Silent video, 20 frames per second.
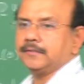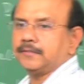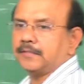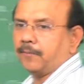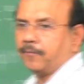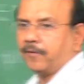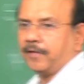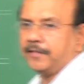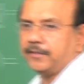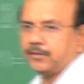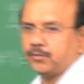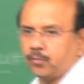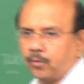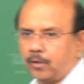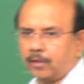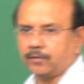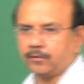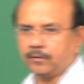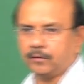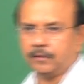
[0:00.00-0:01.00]
summarize
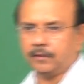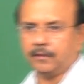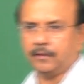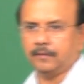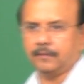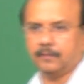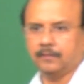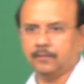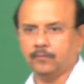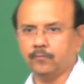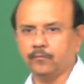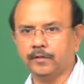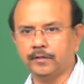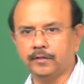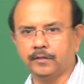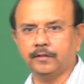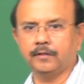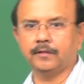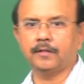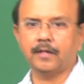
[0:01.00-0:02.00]
what we
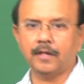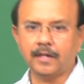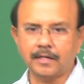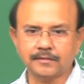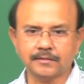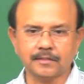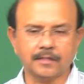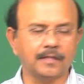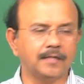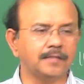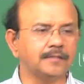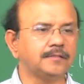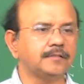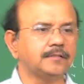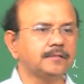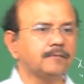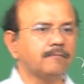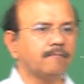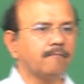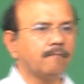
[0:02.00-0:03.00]
did in the last
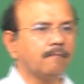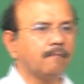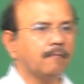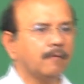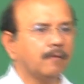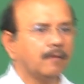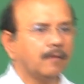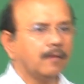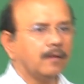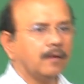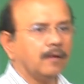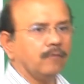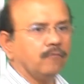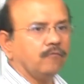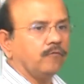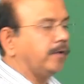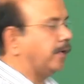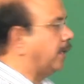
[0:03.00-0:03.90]
class. We